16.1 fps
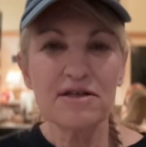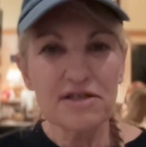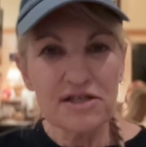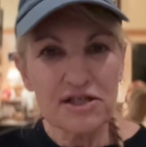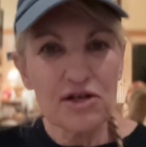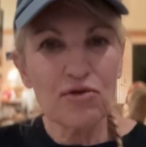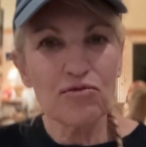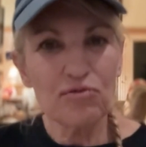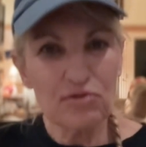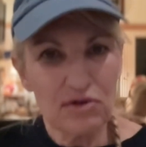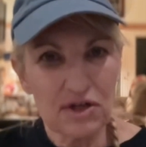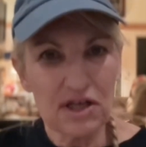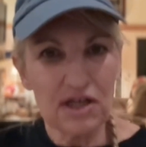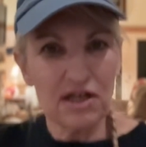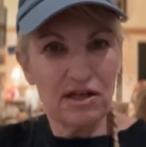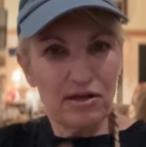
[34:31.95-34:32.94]
So
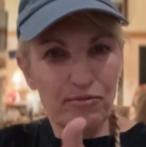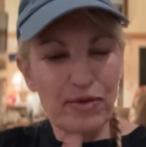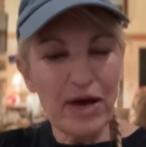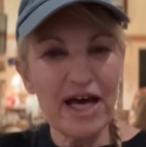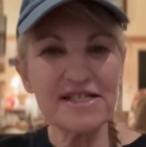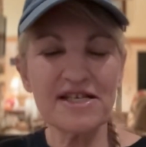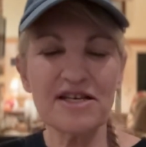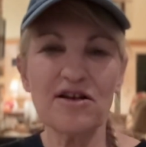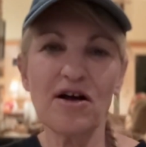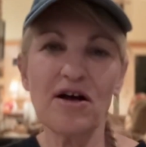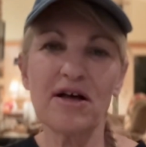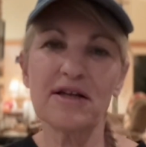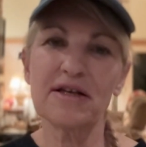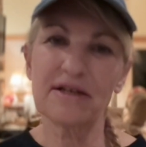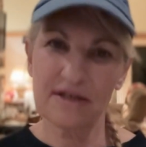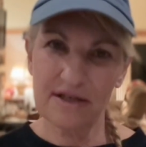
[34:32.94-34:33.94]
pass it
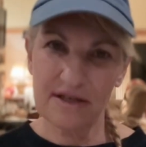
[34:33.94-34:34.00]
on